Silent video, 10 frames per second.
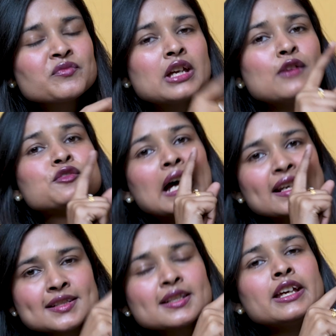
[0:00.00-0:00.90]
If
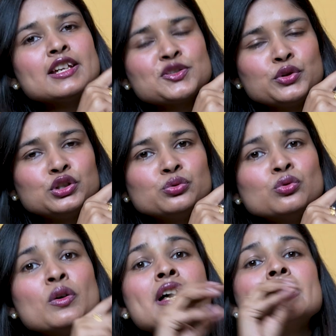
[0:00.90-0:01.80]
that's the case with
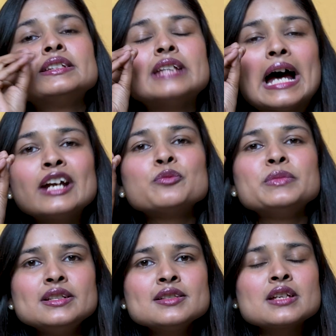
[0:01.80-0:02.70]
you, that
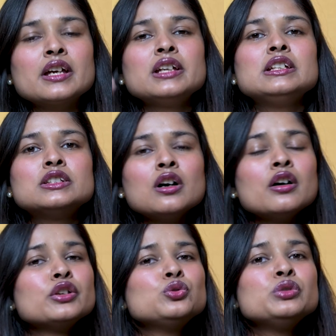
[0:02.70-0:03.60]
means either
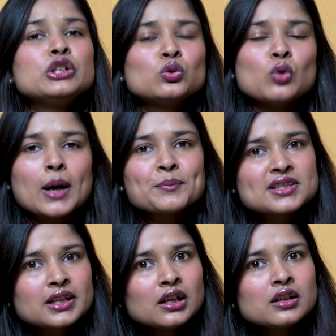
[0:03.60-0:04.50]
you need to
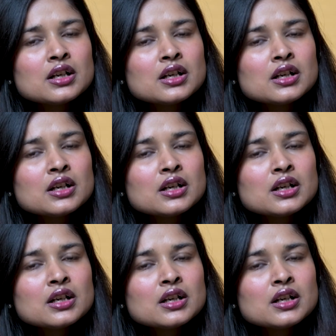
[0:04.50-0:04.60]
upskill,